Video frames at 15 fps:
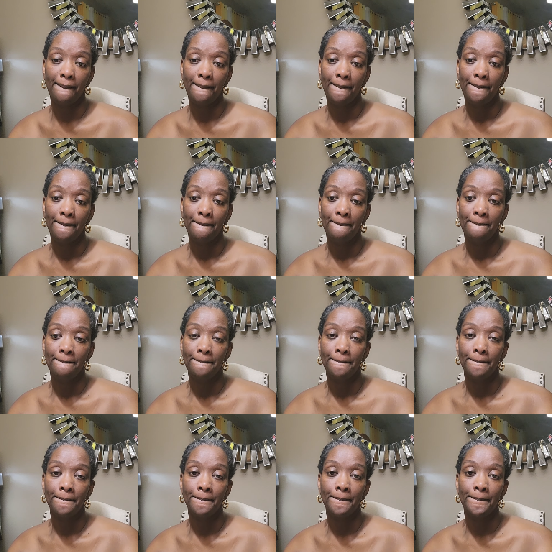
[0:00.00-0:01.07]

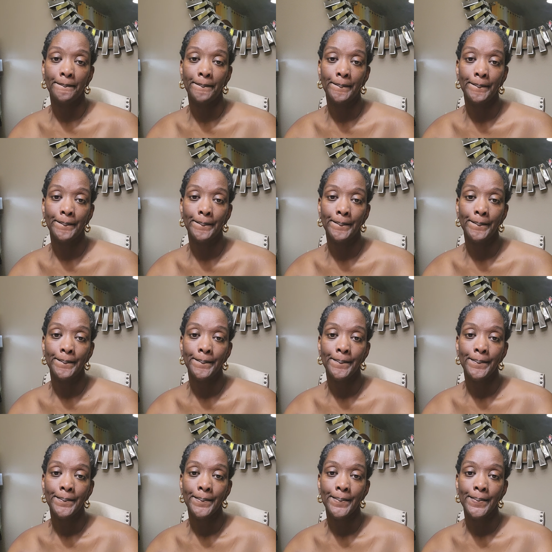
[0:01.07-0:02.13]

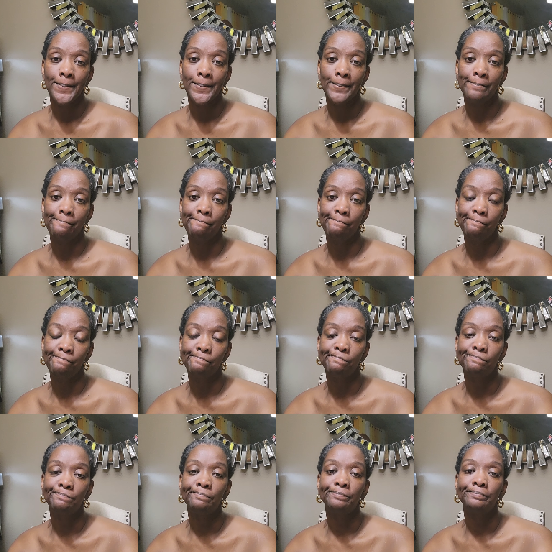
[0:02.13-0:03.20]

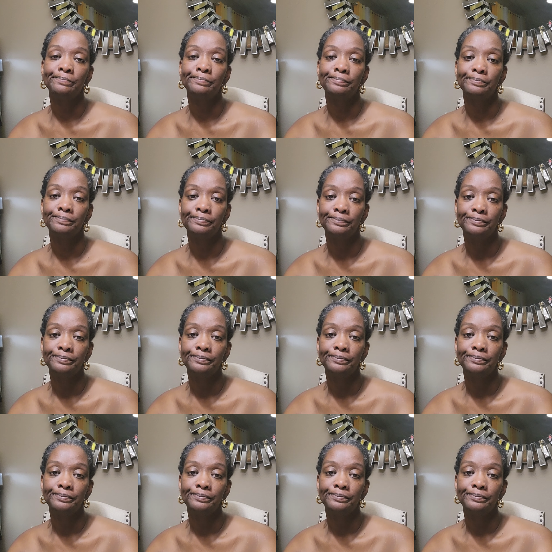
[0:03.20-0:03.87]
No one is speaking in this clip.